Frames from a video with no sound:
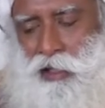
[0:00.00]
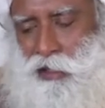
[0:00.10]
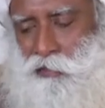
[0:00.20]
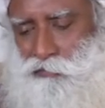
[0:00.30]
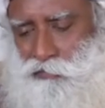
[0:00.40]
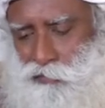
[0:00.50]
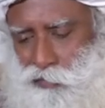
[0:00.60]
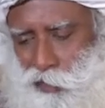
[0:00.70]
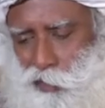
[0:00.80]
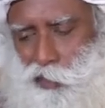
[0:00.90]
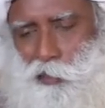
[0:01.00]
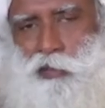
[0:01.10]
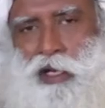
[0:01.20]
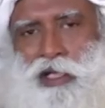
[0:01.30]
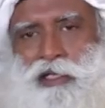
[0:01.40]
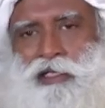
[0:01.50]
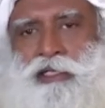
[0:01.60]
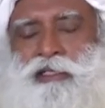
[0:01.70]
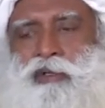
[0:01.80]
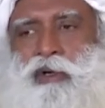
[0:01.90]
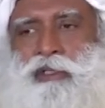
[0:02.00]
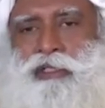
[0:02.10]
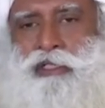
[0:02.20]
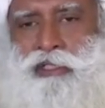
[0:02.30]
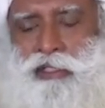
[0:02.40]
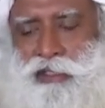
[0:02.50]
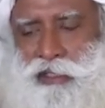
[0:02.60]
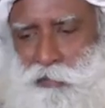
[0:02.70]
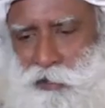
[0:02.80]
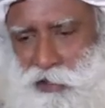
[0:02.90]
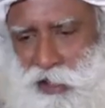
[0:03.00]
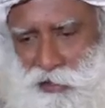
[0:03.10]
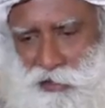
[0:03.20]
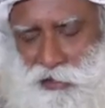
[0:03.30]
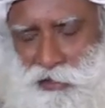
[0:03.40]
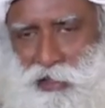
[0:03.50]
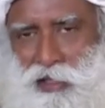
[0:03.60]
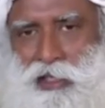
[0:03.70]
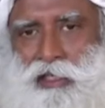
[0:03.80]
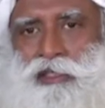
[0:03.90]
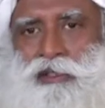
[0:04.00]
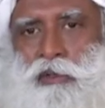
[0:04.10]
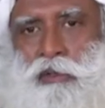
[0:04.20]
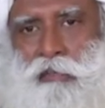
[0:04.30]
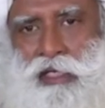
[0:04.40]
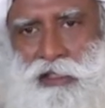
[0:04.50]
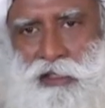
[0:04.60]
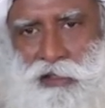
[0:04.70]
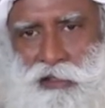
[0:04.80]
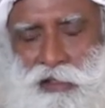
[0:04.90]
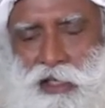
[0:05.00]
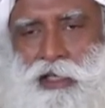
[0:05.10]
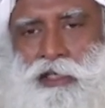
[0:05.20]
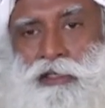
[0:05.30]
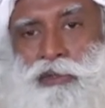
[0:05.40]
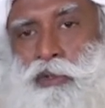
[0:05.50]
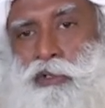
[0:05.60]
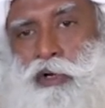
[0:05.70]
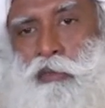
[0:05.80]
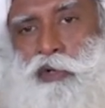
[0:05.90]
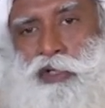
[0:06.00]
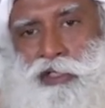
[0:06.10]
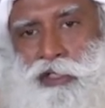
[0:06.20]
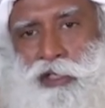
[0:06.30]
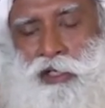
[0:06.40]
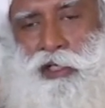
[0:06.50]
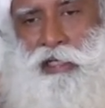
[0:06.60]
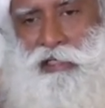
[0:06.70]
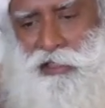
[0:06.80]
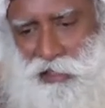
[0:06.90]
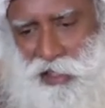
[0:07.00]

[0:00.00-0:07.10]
the food on your plate is not just a substance, it is not a material, it is not a commodity, it is